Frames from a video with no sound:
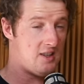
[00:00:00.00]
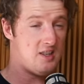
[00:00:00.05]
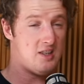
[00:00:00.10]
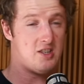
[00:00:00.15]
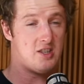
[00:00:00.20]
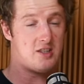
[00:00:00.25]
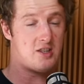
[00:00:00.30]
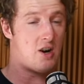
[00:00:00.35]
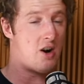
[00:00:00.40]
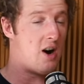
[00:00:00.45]
your
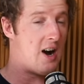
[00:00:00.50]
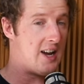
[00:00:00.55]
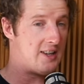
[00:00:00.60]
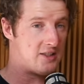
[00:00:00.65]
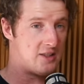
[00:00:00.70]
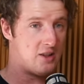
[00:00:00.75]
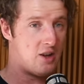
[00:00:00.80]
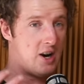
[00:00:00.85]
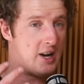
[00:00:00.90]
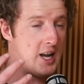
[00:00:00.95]
just
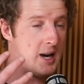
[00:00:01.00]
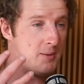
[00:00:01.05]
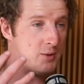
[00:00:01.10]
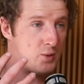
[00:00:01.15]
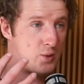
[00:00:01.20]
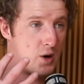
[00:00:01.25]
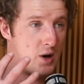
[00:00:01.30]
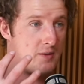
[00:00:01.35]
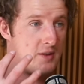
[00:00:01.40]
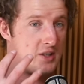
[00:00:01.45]
eyes would light up at
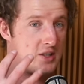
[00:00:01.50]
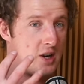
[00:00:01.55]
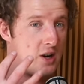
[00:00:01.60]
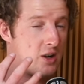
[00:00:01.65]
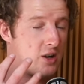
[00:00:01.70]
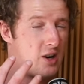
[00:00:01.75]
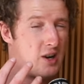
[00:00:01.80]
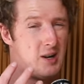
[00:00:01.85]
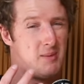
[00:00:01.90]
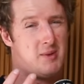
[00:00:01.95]
12 years
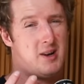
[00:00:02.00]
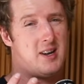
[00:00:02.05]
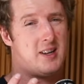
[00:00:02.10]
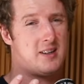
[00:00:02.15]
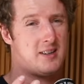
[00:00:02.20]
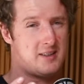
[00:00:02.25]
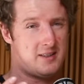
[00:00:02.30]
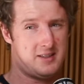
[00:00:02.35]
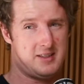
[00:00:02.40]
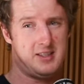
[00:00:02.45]
old going, I'm like,
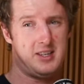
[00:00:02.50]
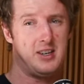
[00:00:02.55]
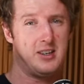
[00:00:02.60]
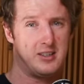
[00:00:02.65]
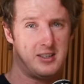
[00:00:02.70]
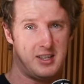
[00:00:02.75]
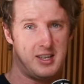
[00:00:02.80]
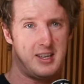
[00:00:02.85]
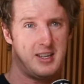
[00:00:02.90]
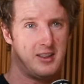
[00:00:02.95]

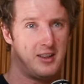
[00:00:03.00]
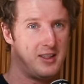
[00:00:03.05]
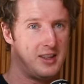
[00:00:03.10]
seriously?